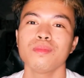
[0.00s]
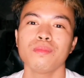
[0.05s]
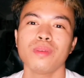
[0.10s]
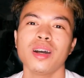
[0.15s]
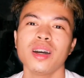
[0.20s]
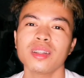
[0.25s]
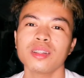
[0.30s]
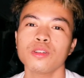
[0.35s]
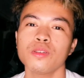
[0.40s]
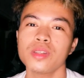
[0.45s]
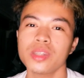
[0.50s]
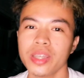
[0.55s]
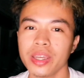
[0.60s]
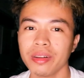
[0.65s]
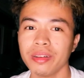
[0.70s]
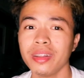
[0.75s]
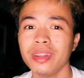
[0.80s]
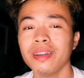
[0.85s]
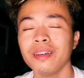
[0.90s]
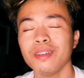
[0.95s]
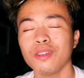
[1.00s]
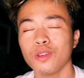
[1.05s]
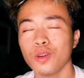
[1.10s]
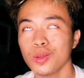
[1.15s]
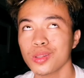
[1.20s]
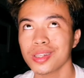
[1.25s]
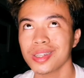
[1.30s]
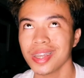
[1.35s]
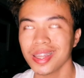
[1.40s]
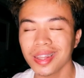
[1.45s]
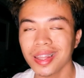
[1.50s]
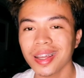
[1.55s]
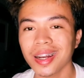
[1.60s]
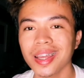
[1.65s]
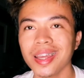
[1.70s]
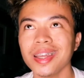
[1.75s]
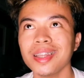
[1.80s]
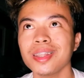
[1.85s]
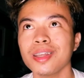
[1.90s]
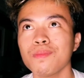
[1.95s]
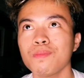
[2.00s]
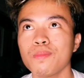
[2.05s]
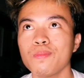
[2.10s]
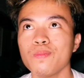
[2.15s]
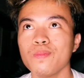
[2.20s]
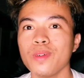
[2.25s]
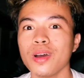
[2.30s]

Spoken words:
But considering the